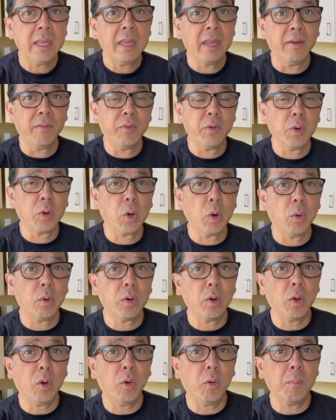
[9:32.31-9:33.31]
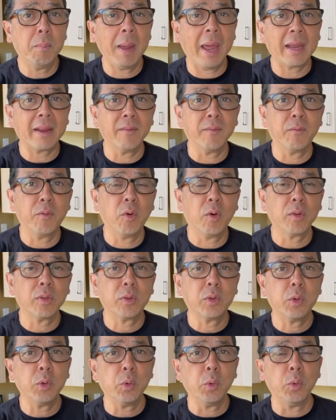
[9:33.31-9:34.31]
If you're going home back and forth
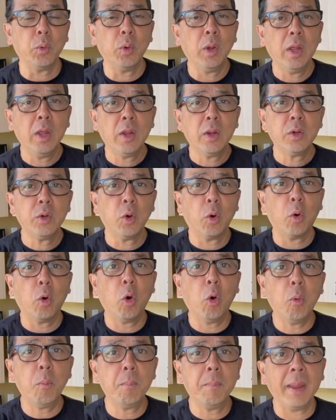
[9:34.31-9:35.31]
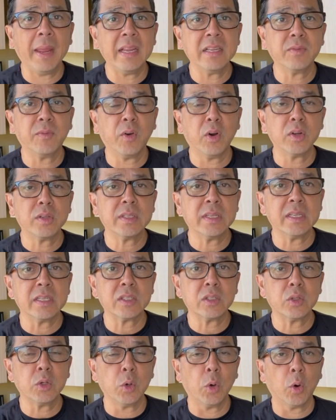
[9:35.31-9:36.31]
to your home base
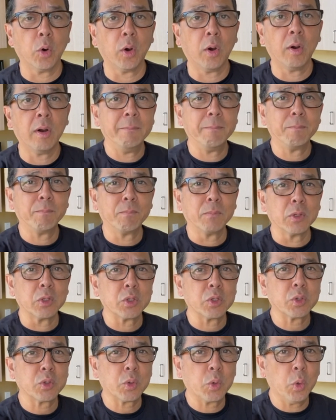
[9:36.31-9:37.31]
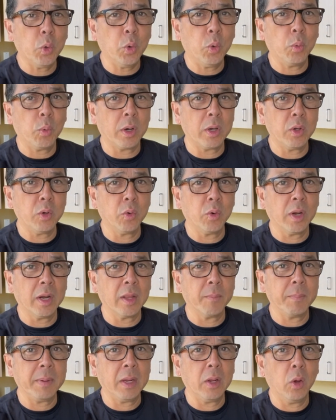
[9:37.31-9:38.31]
versus your school where you're going
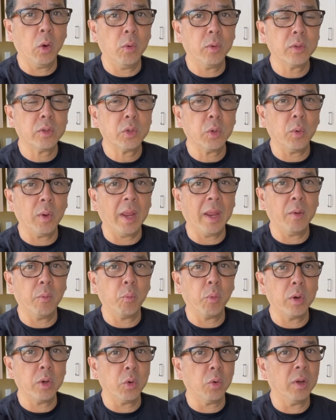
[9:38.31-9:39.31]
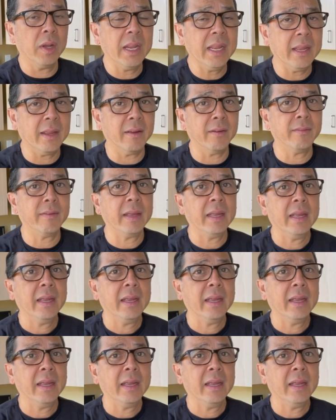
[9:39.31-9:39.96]
to be going to and where you live,